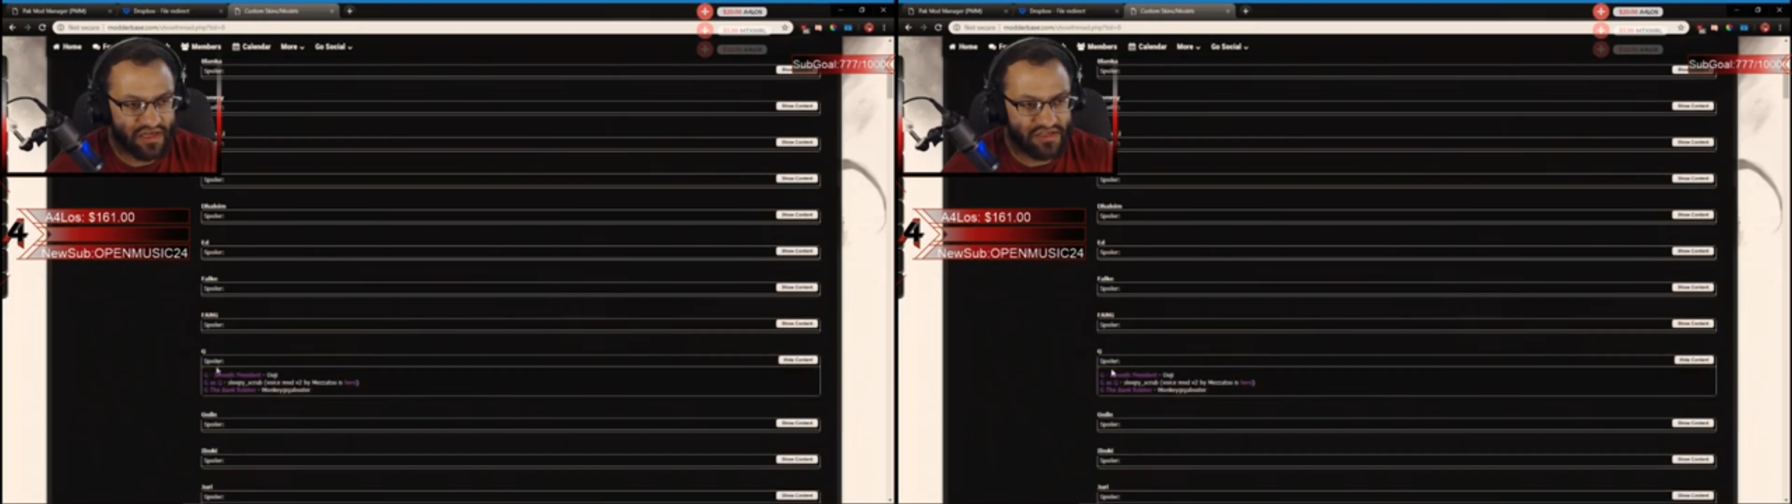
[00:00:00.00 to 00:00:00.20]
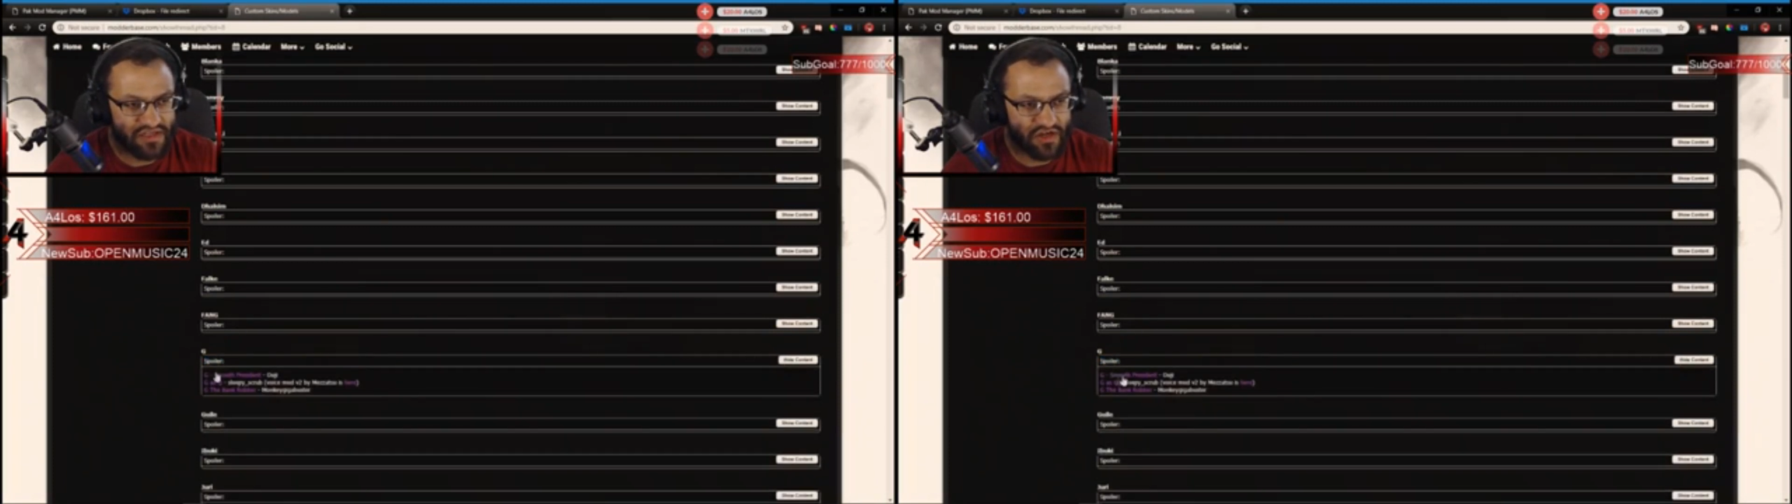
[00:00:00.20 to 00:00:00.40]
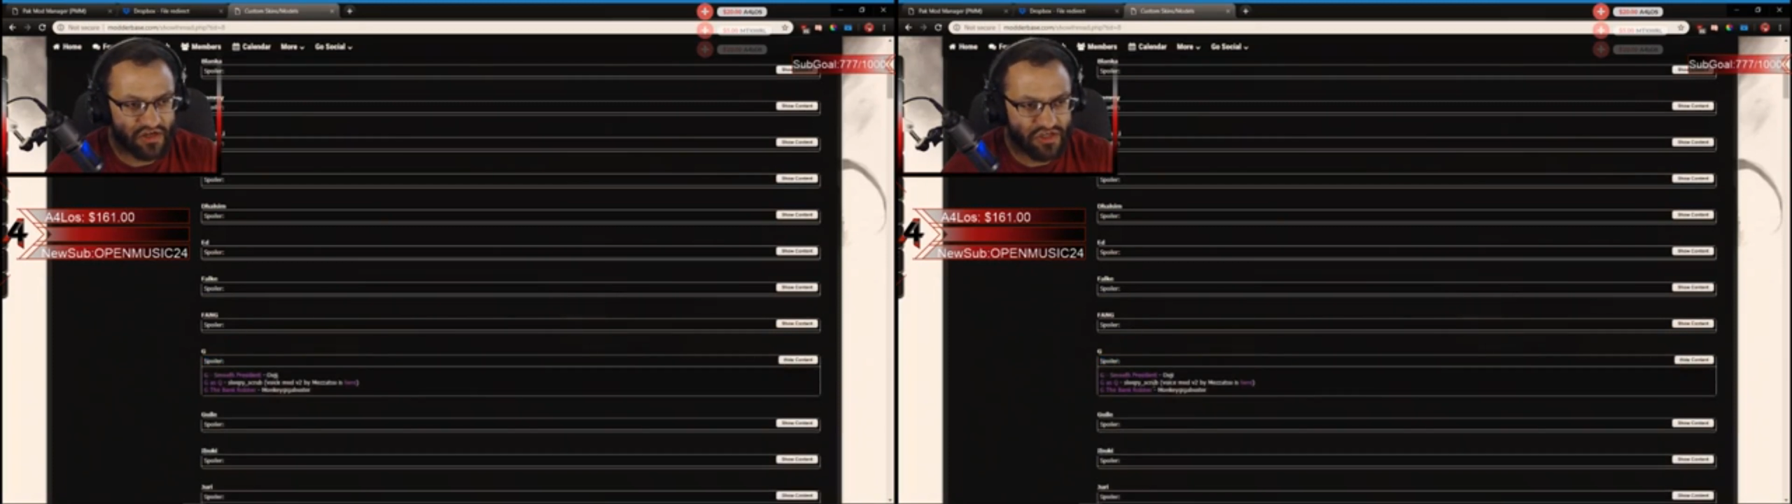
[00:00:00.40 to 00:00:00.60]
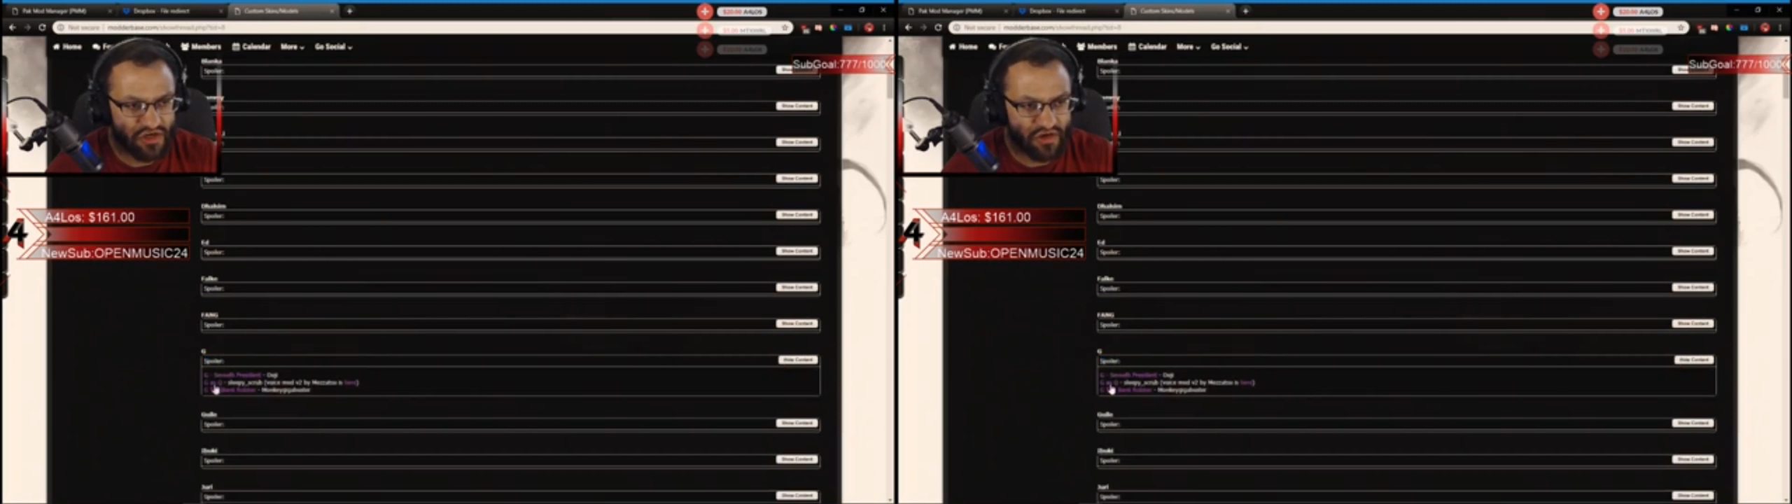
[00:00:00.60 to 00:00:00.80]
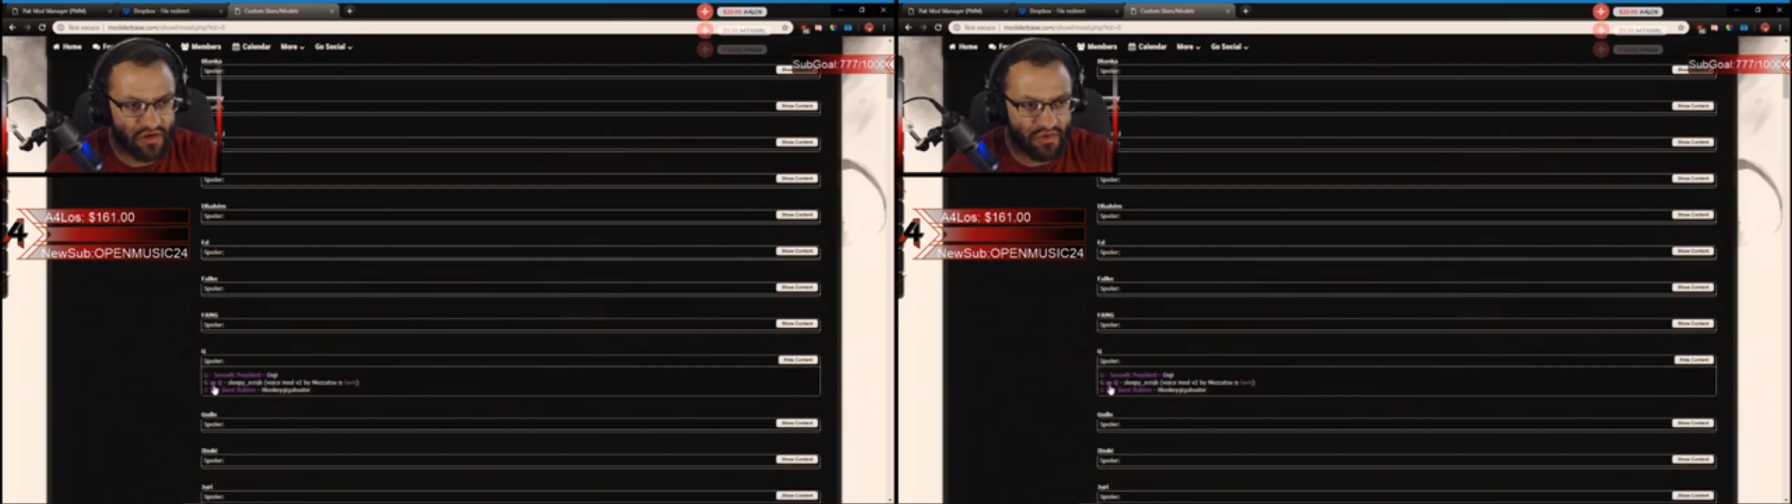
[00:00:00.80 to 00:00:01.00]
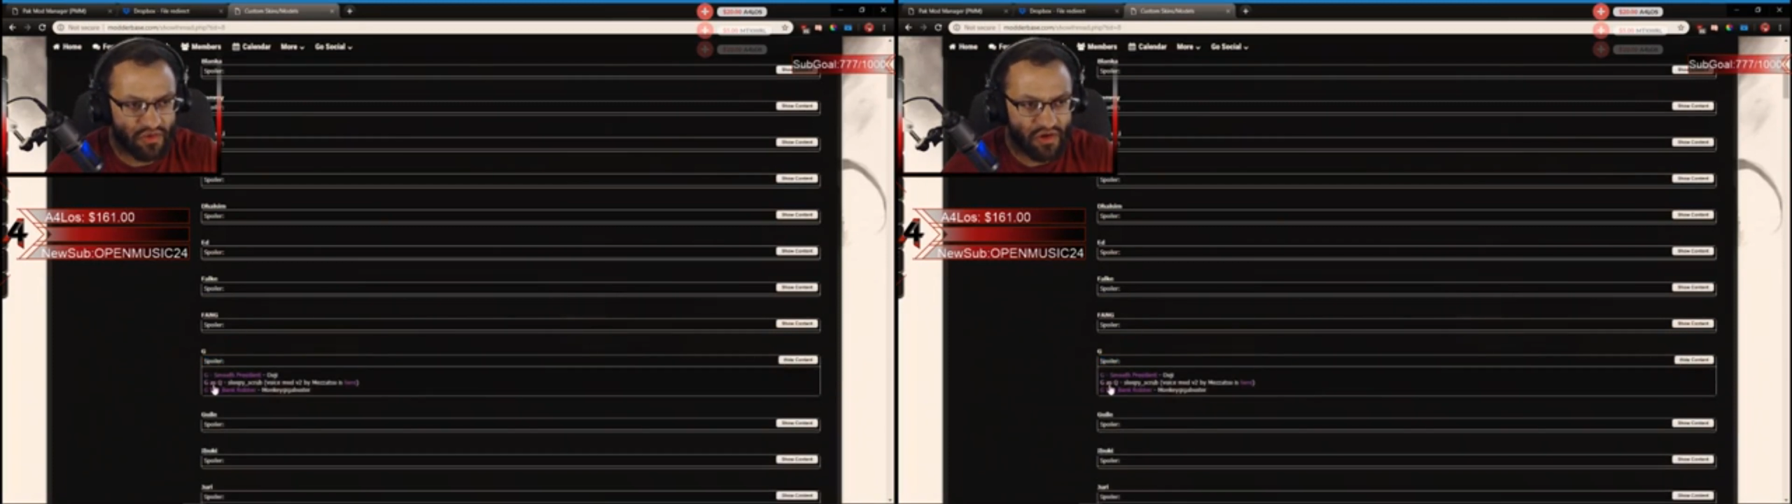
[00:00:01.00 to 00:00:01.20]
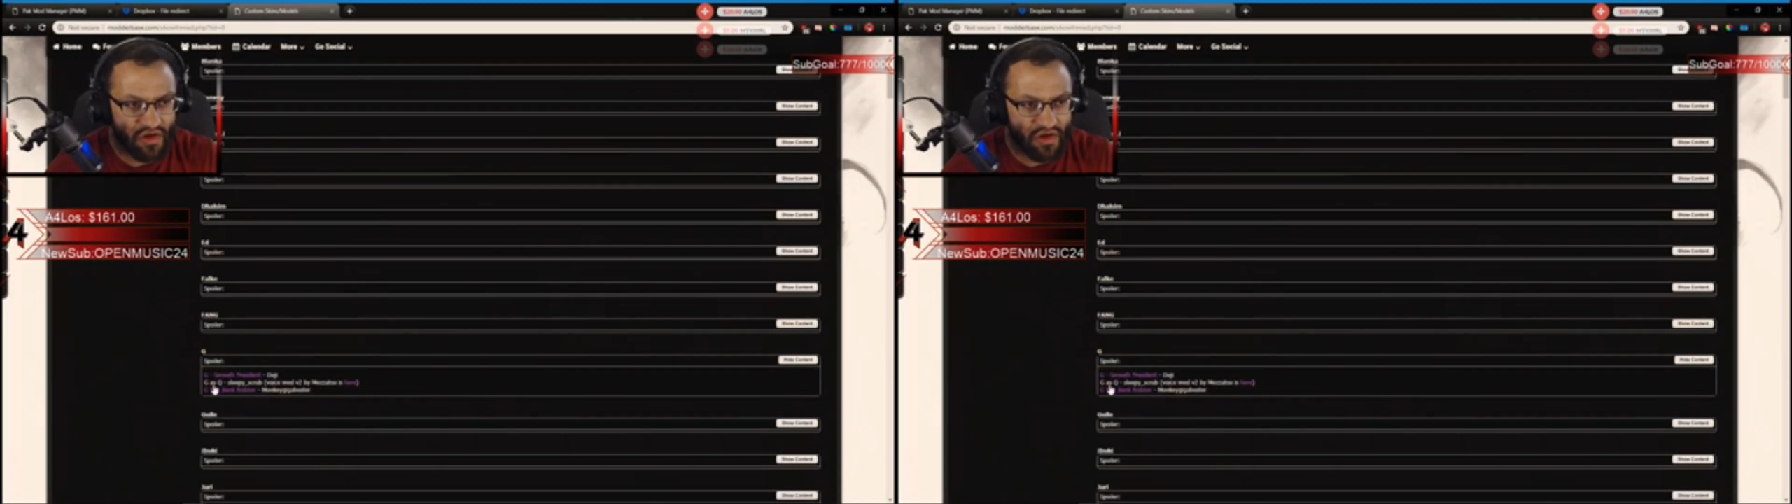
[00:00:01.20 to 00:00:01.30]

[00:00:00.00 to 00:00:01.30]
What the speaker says: and it's going to show,